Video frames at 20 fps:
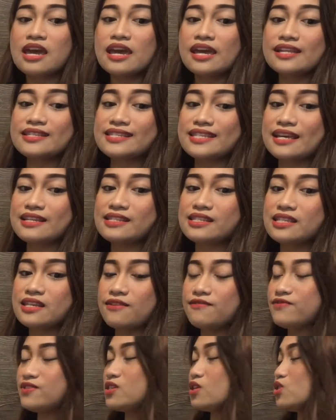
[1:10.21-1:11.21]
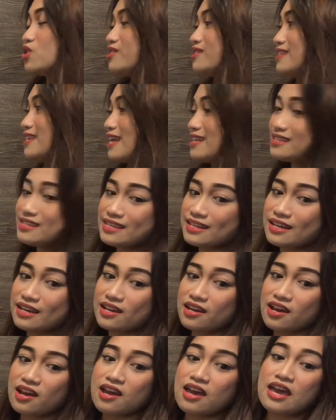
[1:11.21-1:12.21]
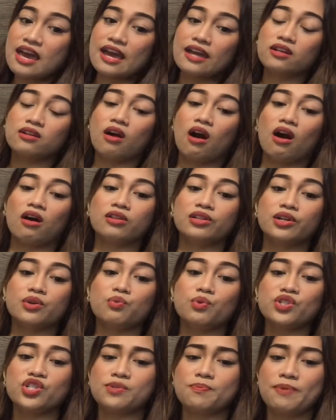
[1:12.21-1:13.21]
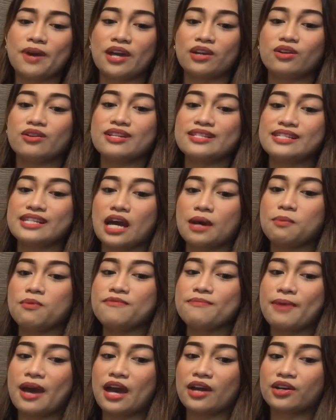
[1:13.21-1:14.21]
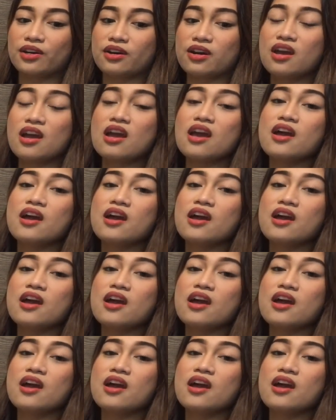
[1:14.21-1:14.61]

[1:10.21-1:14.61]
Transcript: Intensive, such as density and color, which depend on the type of matter,